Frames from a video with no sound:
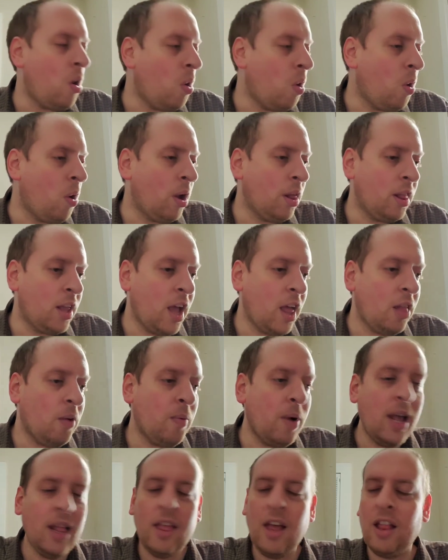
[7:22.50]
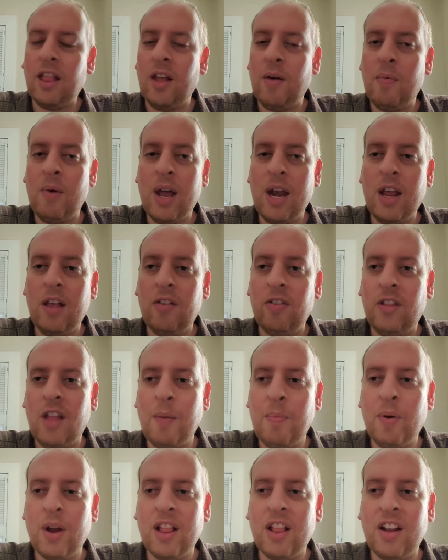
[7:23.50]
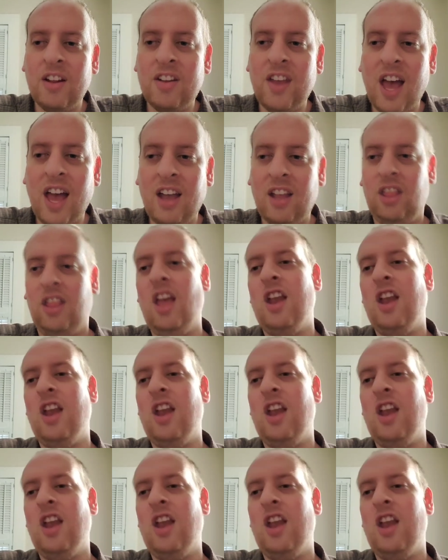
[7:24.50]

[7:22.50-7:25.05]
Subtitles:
Or the other way that they win is they bring the deck